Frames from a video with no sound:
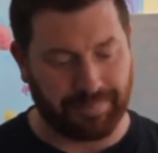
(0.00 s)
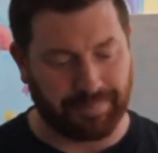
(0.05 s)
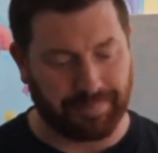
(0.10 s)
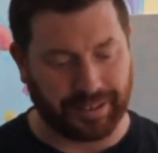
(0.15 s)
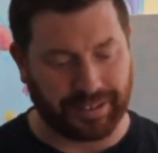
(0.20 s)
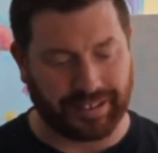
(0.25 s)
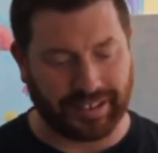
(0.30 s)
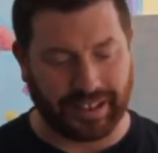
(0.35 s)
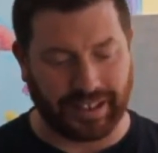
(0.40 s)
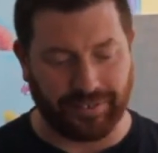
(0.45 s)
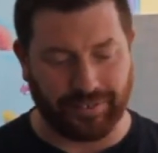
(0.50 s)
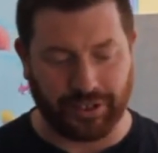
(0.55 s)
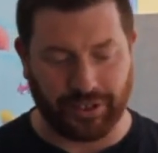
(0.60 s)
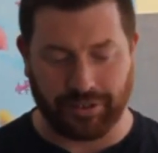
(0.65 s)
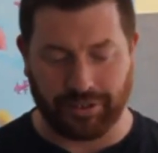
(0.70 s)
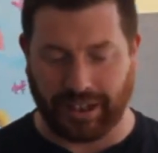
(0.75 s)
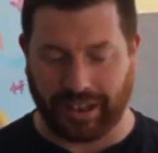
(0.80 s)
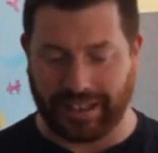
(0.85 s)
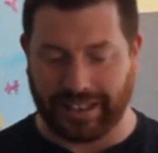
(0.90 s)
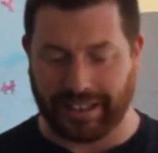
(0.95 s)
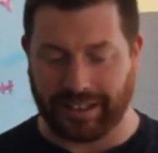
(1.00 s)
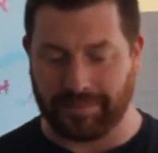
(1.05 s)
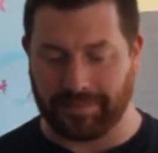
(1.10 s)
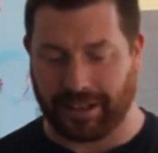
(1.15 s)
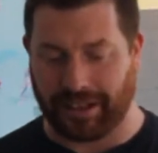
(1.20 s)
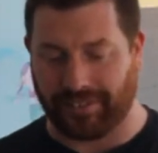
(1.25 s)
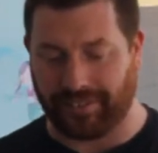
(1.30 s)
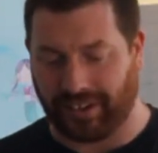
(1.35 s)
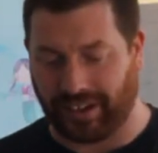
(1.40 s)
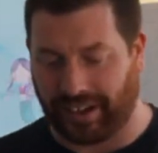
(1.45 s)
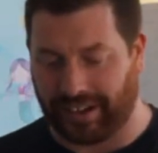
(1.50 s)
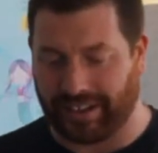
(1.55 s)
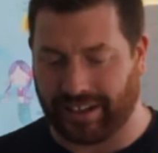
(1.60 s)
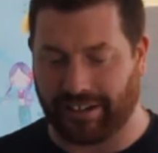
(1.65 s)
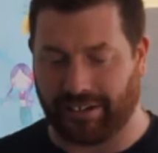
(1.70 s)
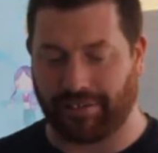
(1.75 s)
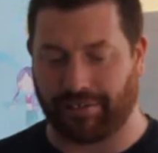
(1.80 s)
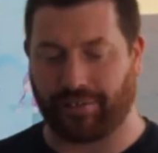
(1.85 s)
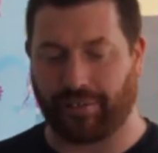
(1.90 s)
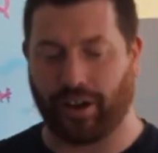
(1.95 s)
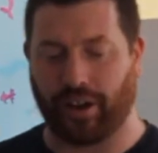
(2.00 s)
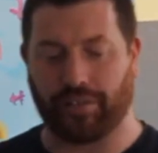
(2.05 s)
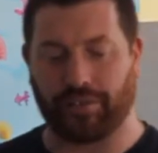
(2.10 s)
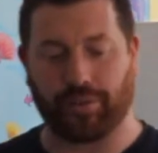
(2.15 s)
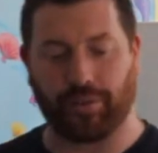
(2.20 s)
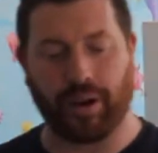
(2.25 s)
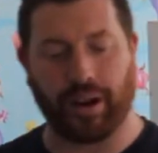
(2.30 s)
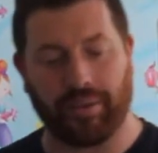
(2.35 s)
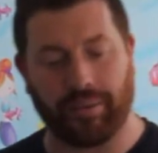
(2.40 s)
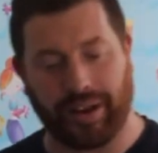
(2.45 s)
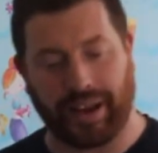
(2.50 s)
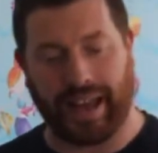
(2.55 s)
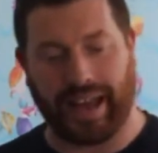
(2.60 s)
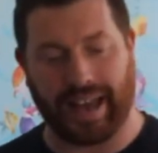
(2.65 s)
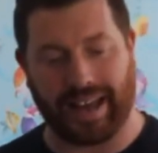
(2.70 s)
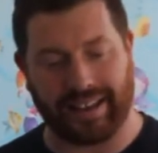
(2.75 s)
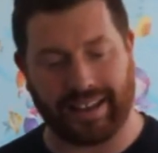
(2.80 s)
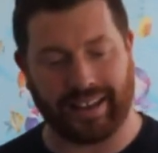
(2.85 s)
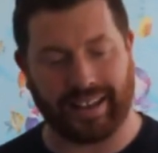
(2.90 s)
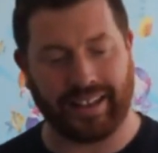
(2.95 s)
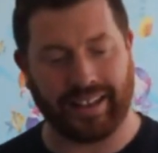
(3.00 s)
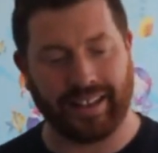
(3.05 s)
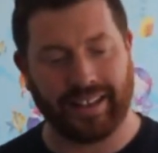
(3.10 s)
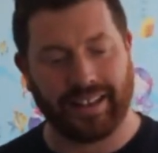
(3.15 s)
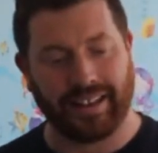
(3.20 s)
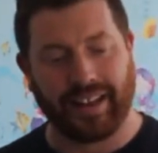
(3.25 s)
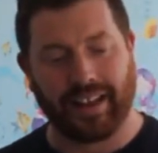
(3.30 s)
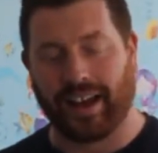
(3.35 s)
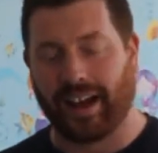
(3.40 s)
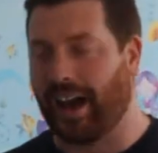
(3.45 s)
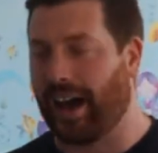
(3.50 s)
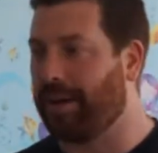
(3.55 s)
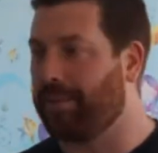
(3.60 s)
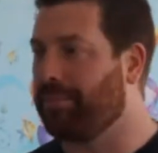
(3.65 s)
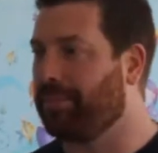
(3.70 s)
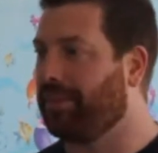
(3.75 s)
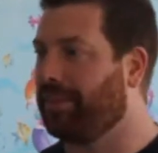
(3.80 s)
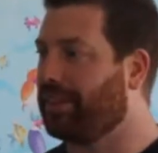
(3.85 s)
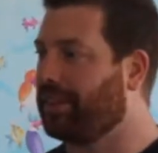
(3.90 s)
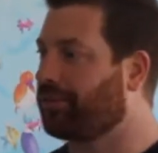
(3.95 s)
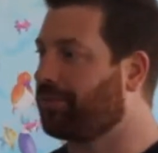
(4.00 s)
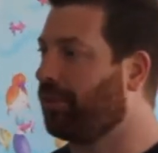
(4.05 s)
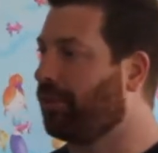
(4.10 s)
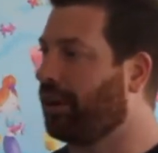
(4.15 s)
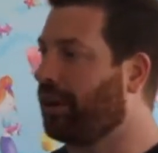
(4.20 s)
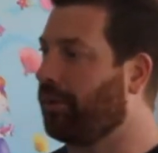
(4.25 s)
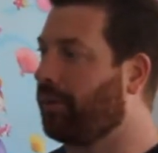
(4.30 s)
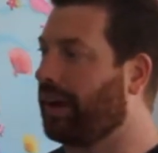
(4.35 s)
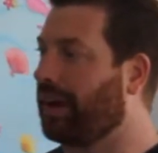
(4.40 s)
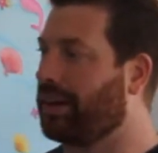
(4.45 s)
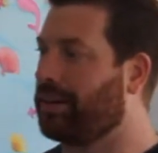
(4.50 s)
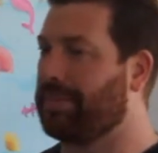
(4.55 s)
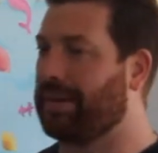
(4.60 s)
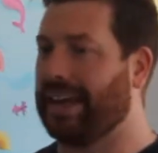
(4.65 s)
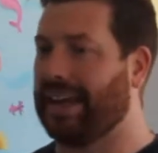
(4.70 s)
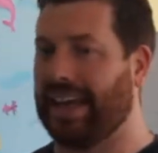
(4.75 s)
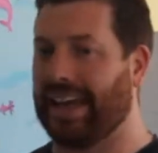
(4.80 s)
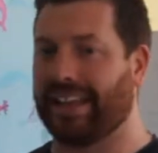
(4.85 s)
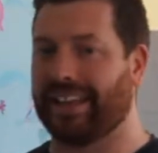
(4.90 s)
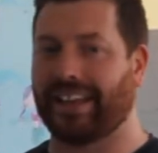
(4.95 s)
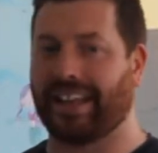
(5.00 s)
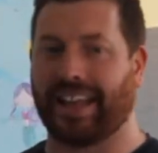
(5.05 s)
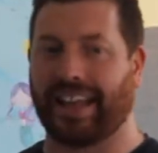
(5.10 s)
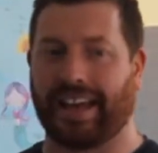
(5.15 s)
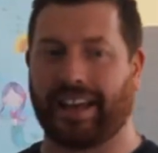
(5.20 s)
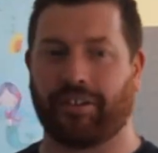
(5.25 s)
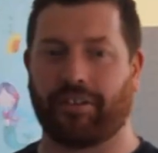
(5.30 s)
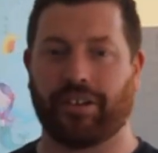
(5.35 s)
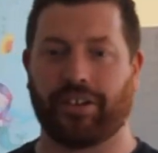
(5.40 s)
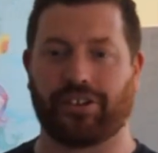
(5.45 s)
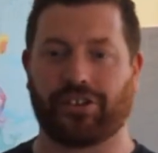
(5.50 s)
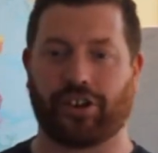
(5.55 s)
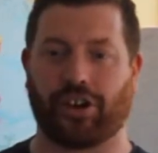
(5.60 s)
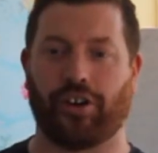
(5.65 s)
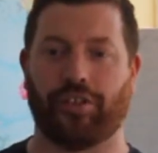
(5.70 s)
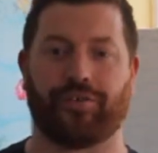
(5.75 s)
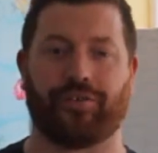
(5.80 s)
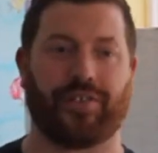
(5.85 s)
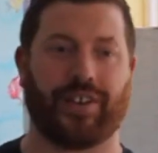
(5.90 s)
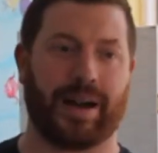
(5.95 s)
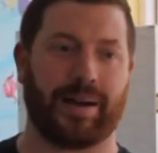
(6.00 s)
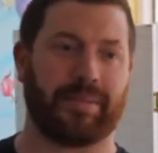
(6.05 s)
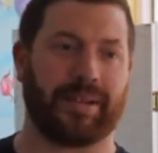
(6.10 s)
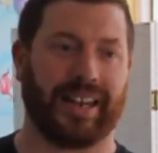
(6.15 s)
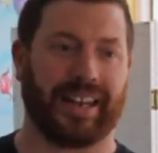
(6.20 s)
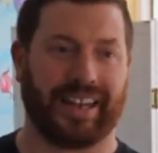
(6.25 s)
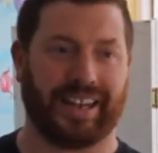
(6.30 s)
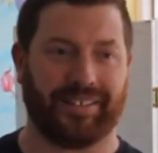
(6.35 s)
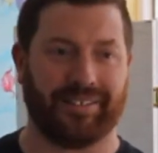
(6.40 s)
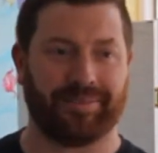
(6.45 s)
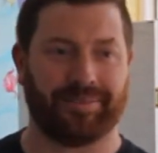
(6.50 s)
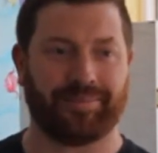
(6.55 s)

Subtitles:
But to give you a little bit of an idea of where we're heading, this morning we're going to be in the language of family.